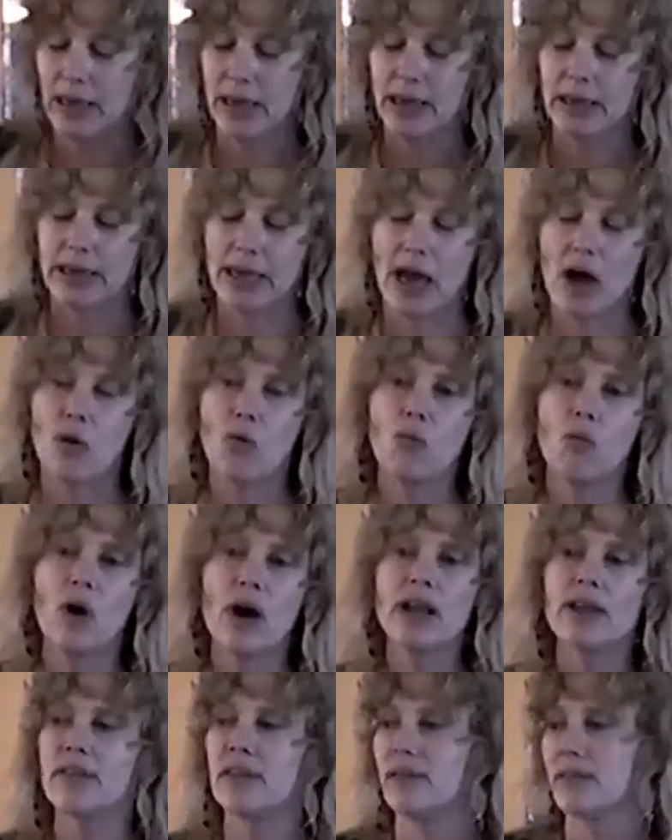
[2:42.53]
Now, one
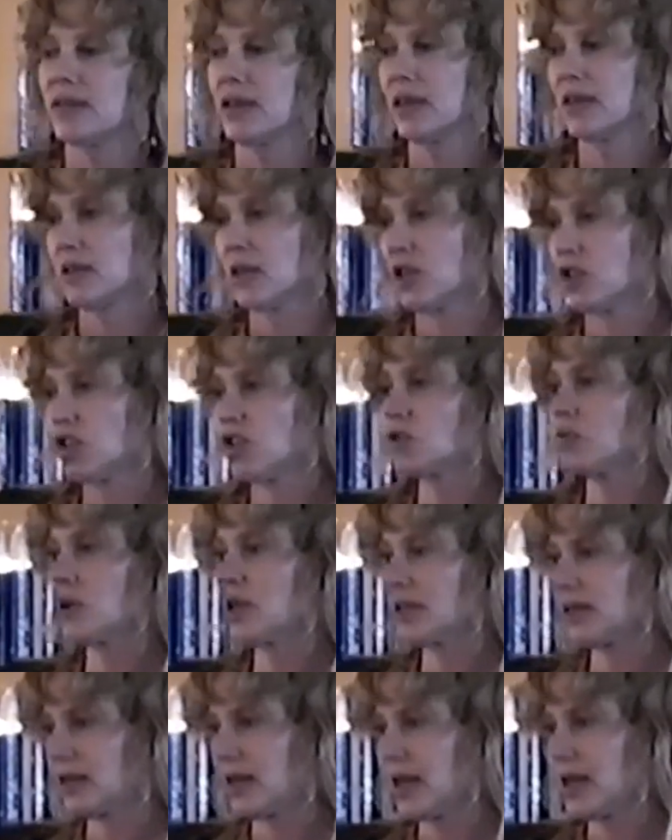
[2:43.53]
of the things I just
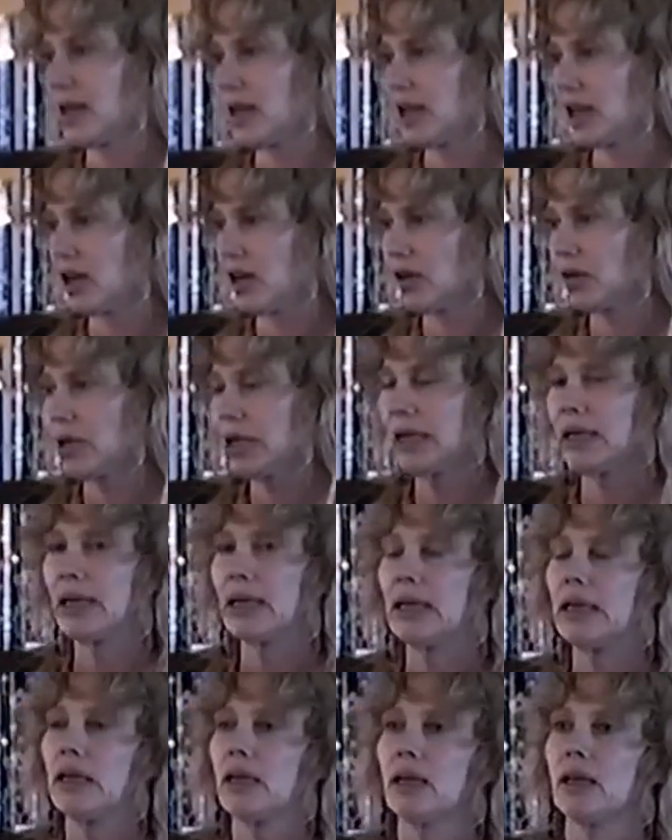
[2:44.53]
want to say here
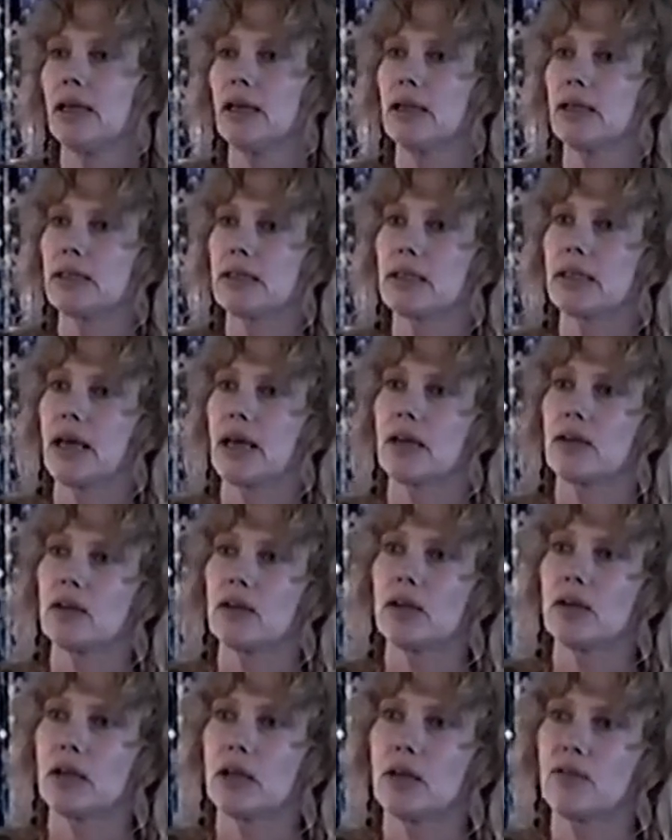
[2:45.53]
is that
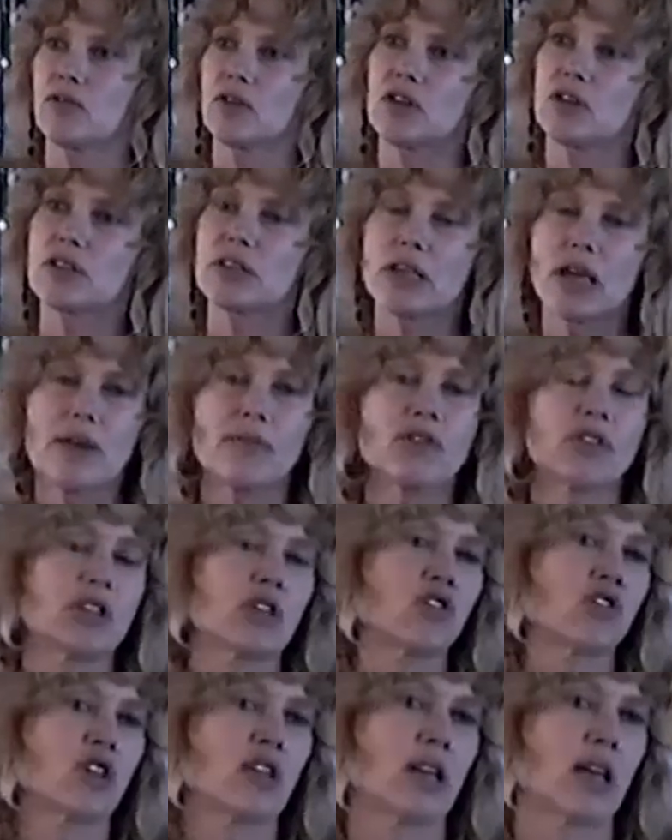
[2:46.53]
if there's ever
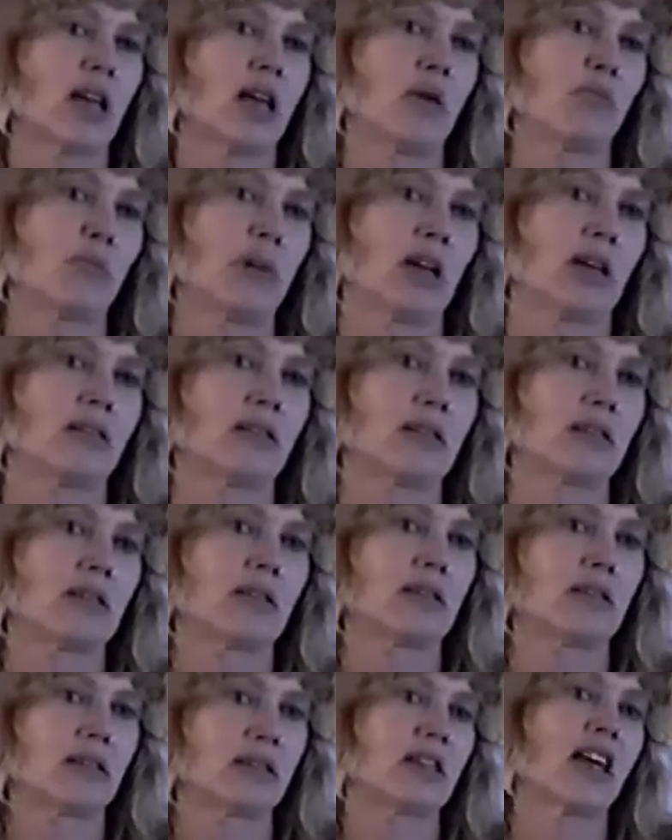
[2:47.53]
such a name as
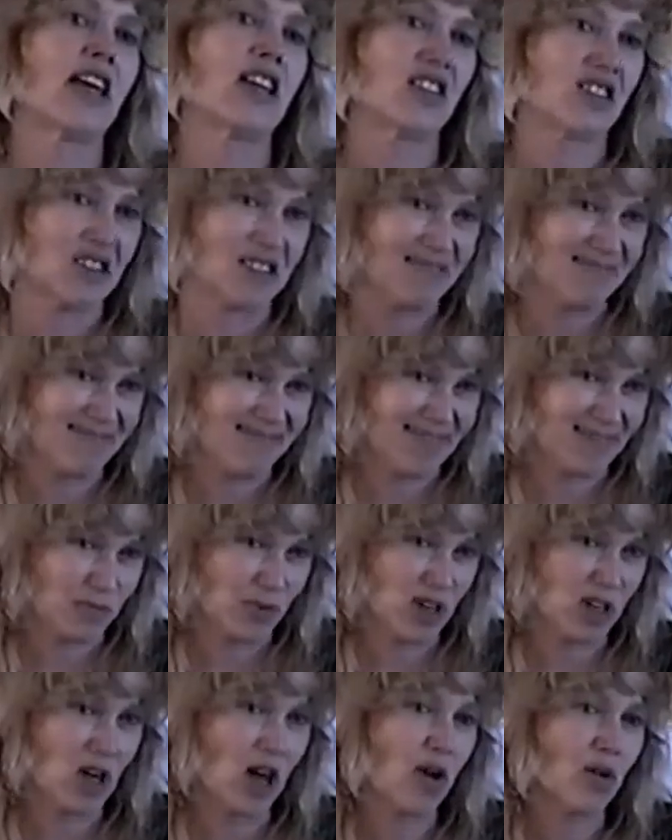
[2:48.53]
Satan,
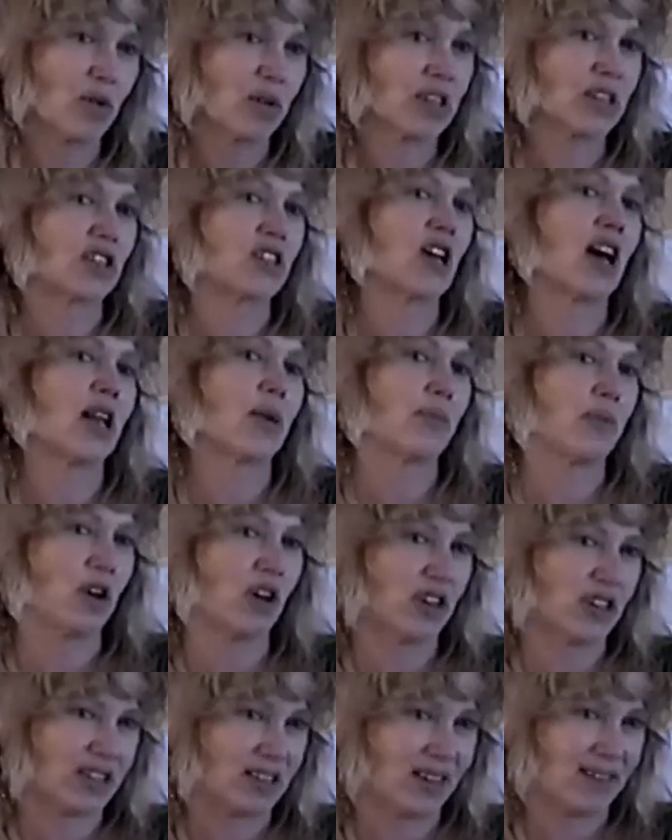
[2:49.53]
we know it's not a
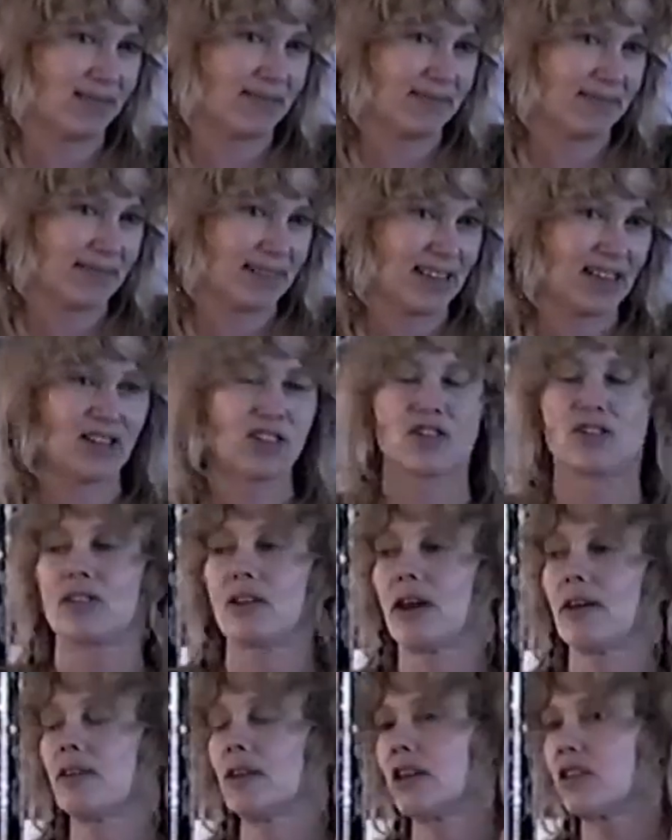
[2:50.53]
person,
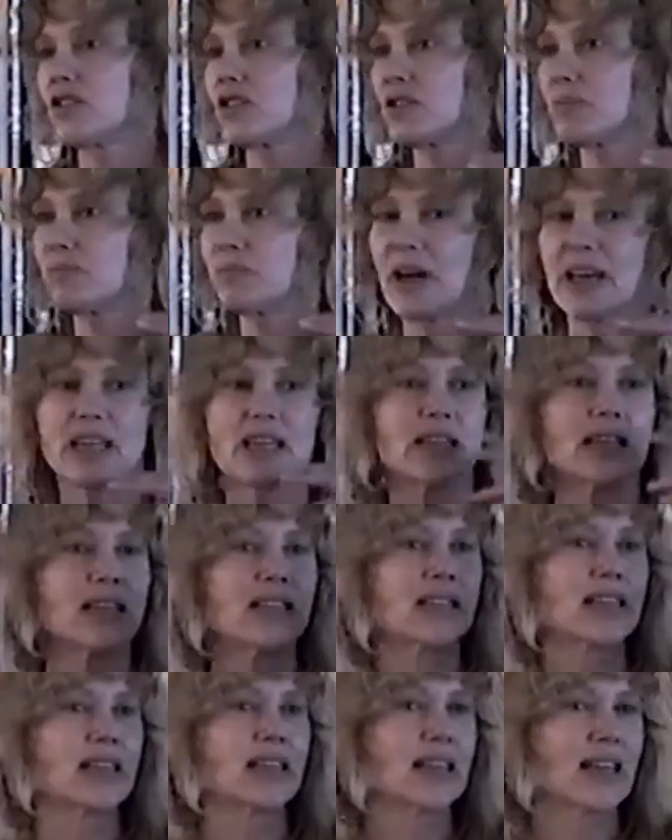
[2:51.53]
not, but it
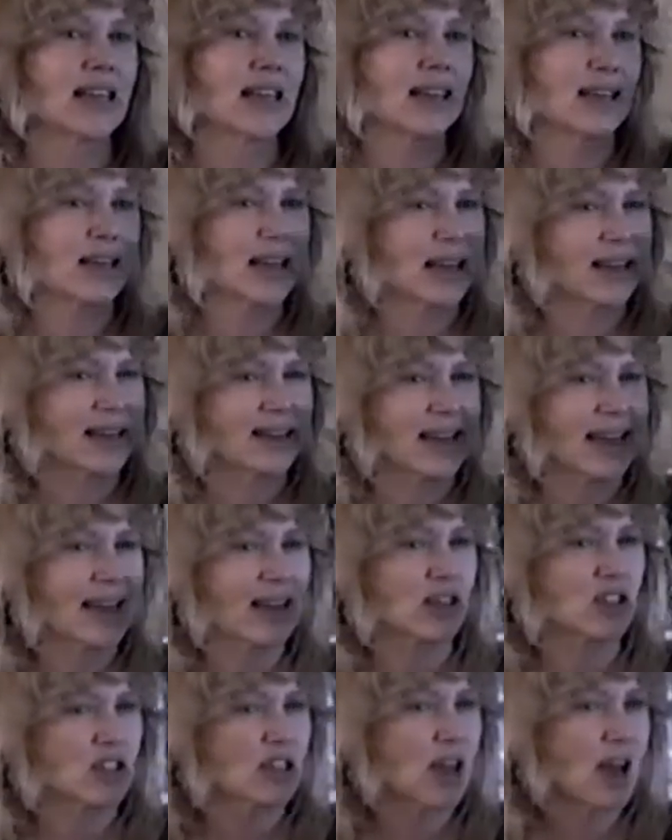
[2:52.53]
is a, a, an,
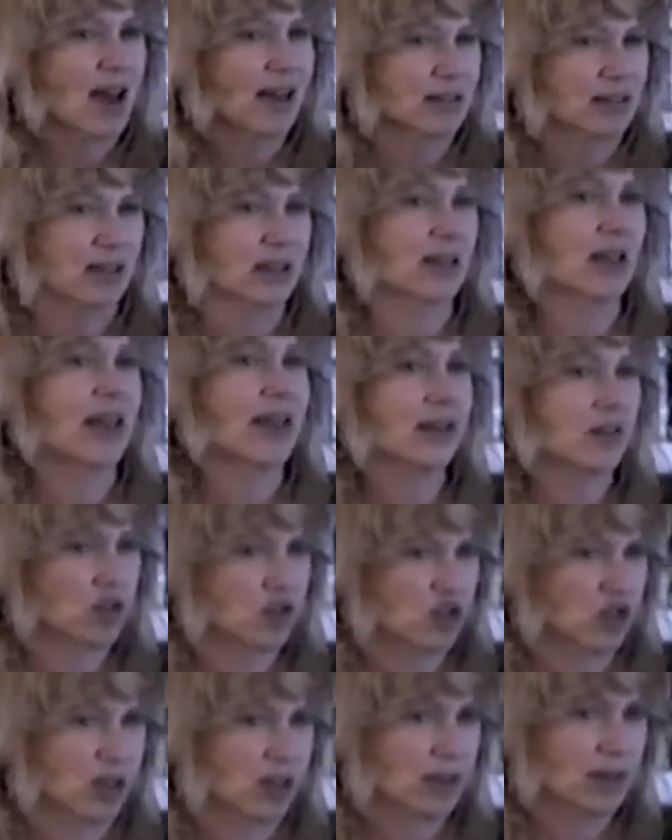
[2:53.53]
a toxic
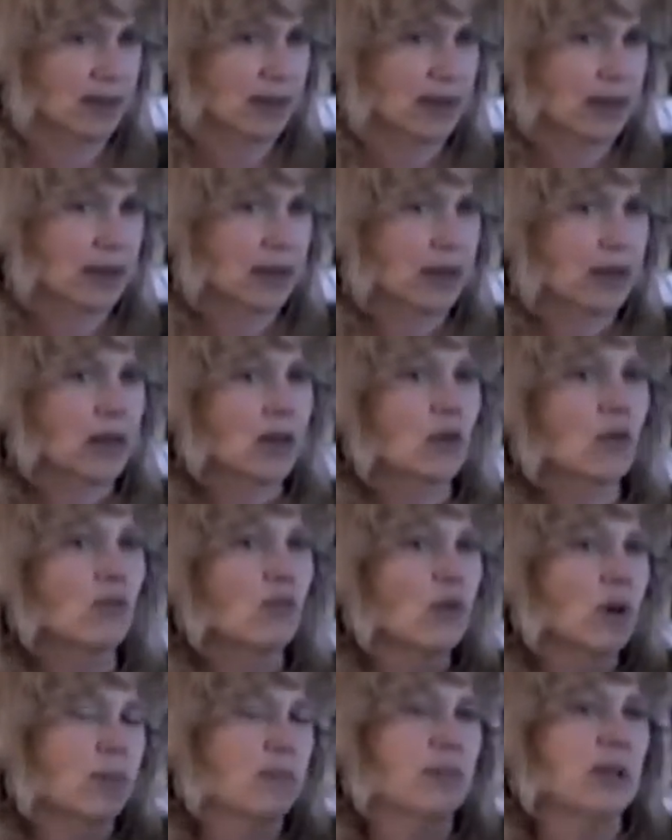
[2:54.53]
energy,
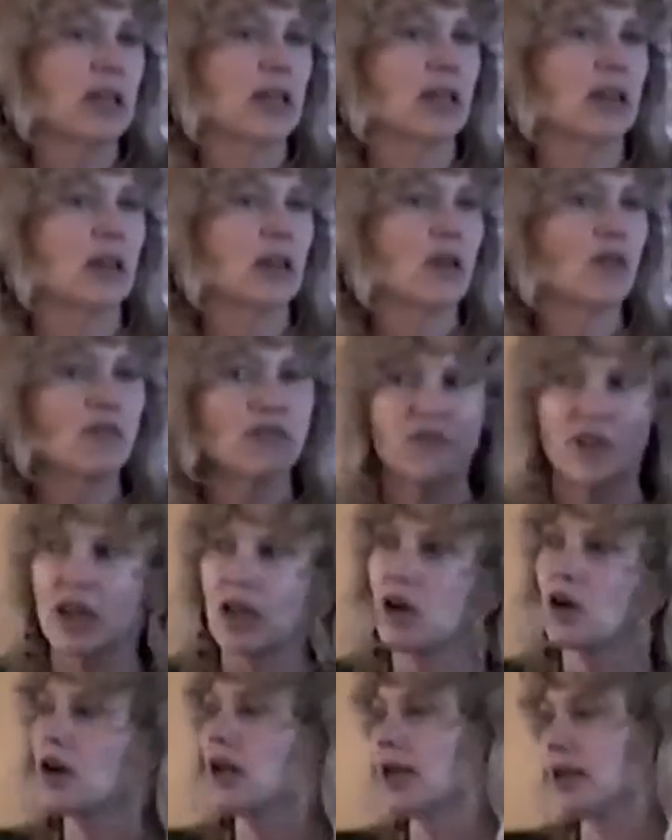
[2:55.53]
would be
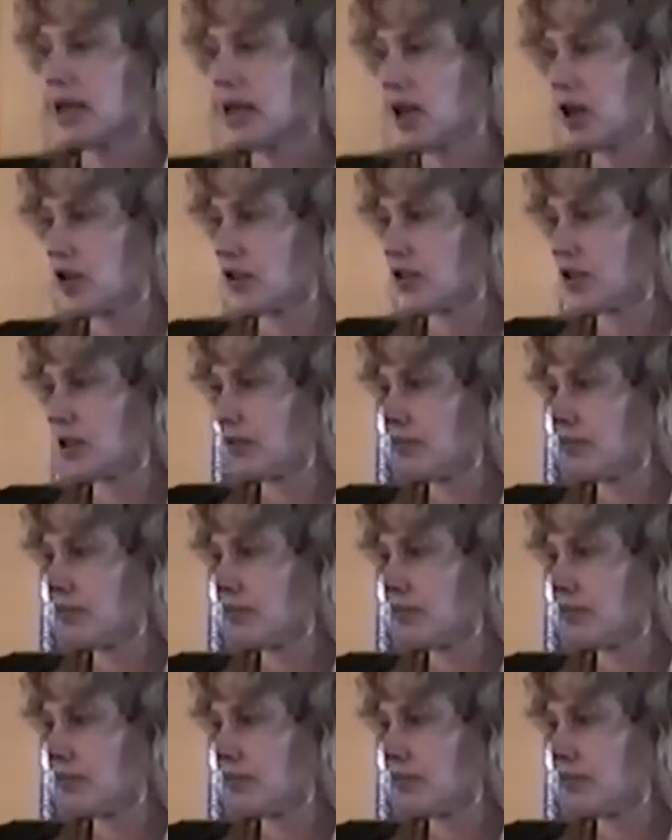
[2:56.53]
fear and guilt.